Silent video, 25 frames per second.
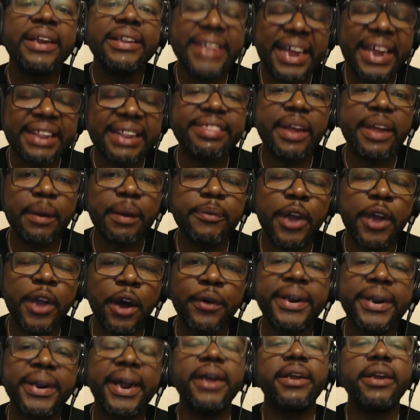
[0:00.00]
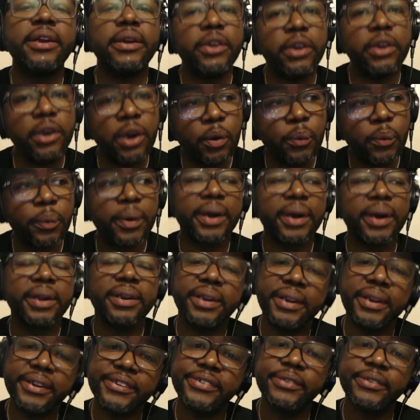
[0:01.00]
let them know that, you know what,
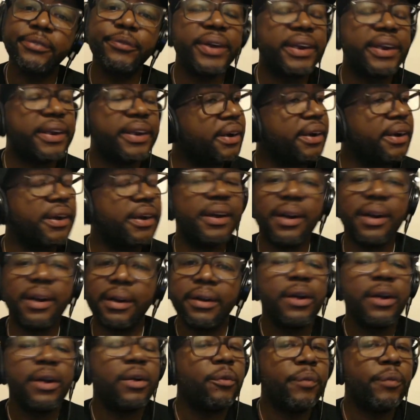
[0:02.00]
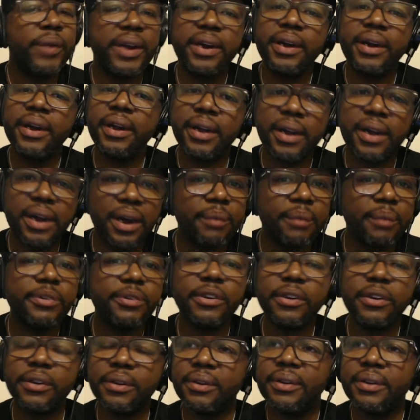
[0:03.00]
listen, we couldn't come
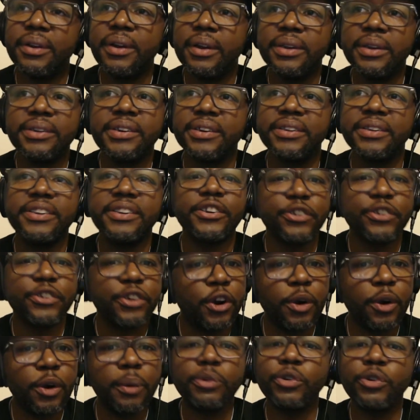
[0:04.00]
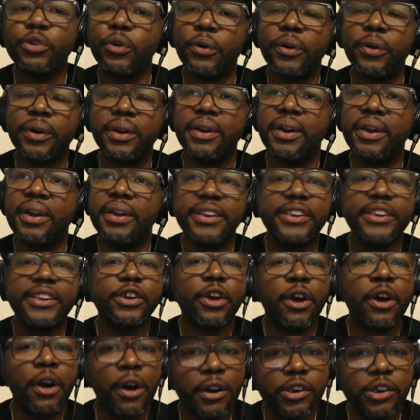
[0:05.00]
to terms on this
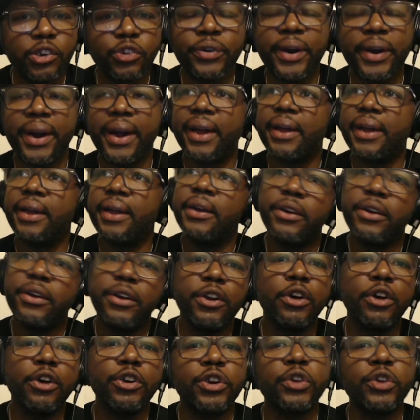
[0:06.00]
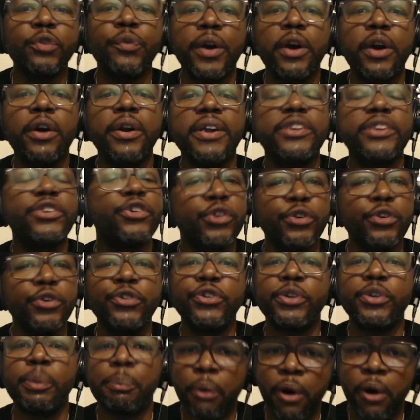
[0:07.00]
contract, so we're gonna
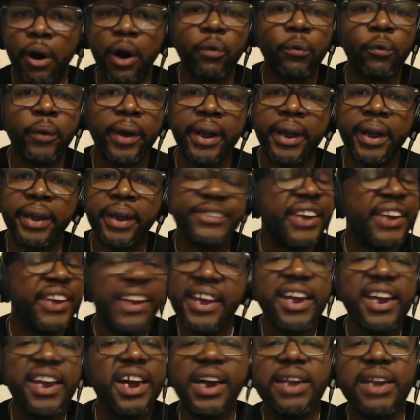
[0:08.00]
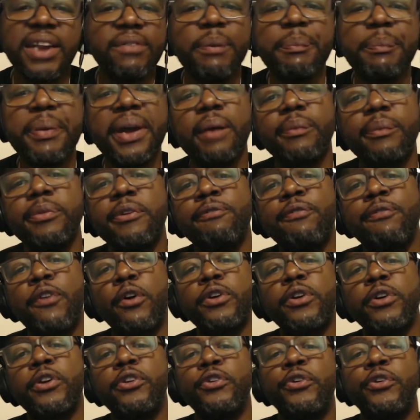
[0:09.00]
choose to part ways. He couldn't even pick up the
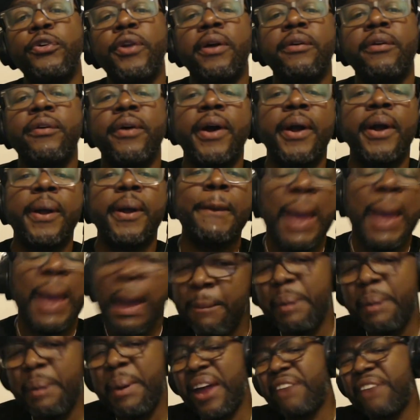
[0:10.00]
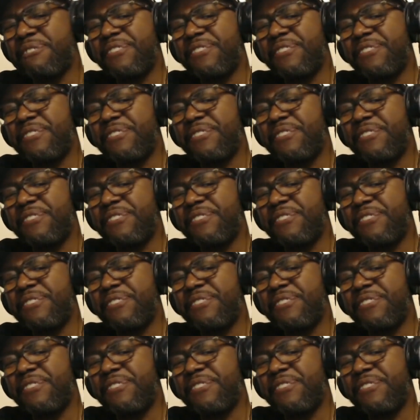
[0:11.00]
phone and do that, right? But